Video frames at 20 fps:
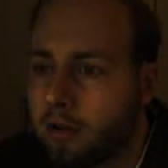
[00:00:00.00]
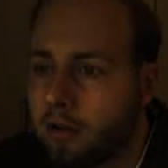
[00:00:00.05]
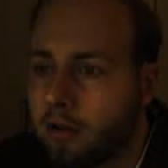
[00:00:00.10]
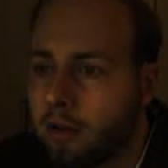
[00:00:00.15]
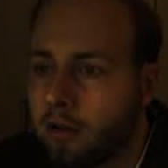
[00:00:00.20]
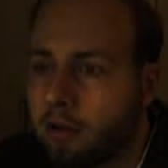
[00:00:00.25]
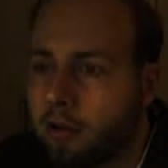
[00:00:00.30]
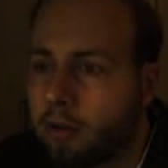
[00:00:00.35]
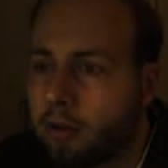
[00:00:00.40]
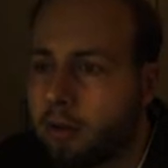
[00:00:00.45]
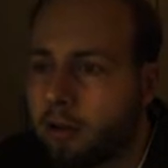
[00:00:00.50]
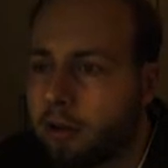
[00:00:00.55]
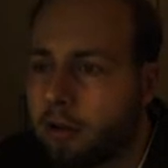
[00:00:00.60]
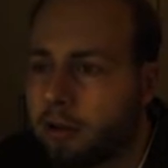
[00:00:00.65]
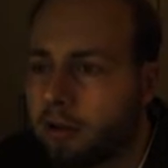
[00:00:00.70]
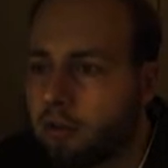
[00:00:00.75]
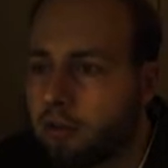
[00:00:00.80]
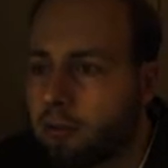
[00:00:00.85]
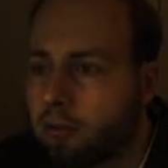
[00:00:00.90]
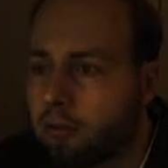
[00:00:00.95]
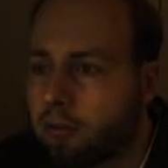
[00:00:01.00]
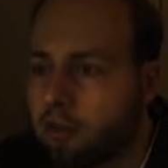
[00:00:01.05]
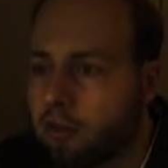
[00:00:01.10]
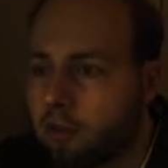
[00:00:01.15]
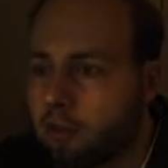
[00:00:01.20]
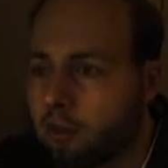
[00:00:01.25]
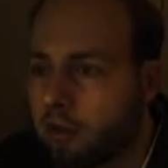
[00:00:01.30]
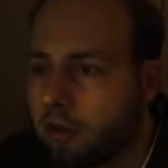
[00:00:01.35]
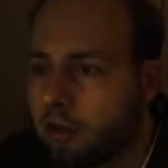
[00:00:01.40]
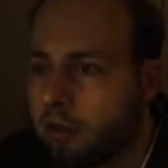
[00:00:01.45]
Their
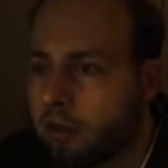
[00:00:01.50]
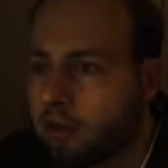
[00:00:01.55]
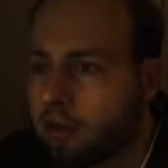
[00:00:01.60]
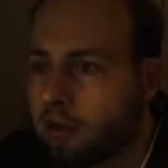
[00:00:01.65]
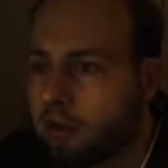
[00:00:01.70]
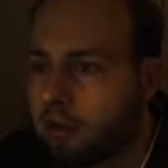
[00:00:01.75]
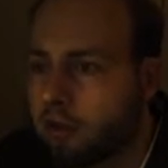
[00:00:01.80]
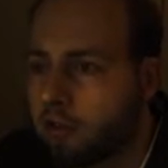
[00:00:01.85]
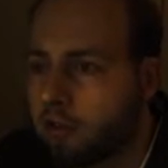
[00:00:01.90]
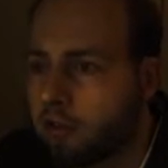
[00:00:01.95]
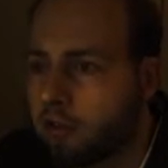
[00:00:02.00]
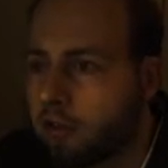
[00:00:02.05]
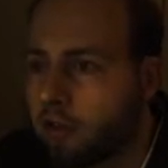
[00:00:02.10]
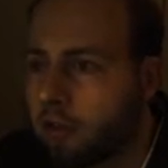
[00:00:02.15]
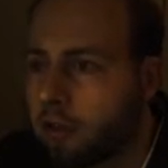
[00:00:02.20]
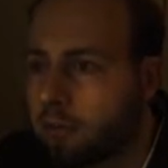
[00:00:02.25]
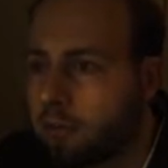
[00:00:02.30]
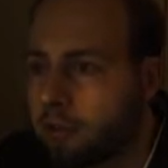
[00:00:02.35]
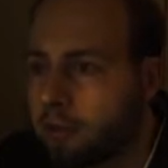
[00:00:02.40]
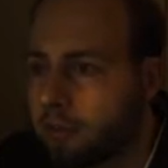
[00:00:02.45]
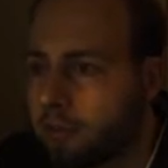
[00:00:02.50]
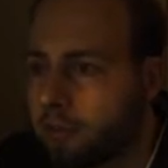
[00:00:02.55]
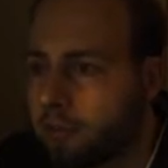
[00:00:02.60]
organisms did not sleep,